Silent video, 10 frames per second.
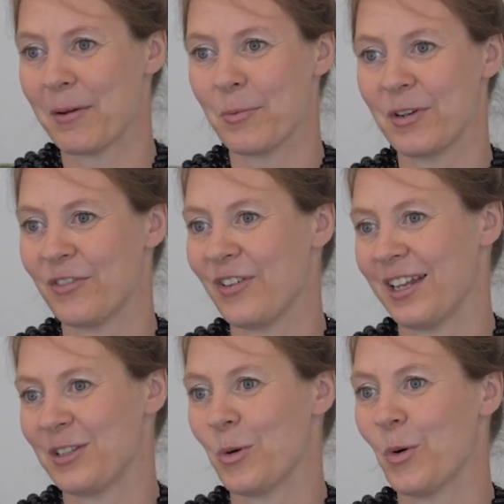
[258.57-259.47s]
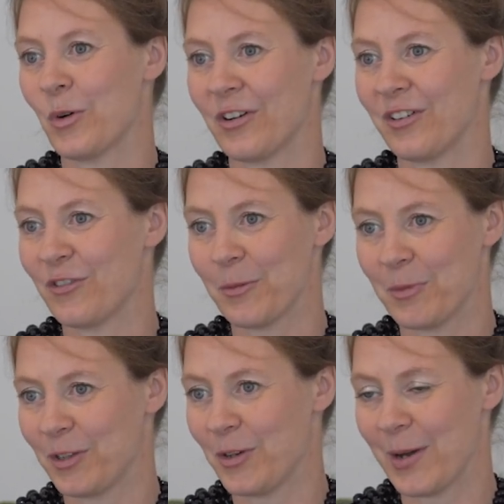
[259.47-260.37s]
I would have had to order it from
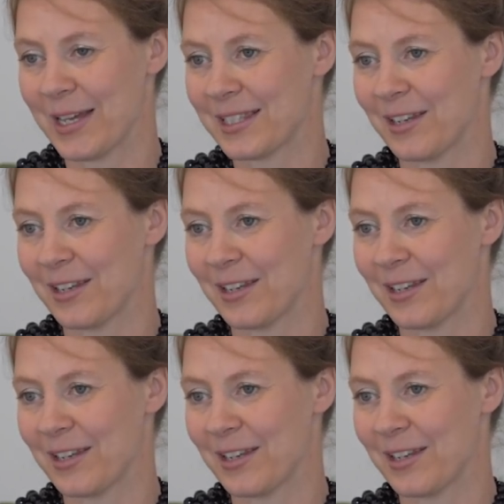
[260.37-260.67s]
the US,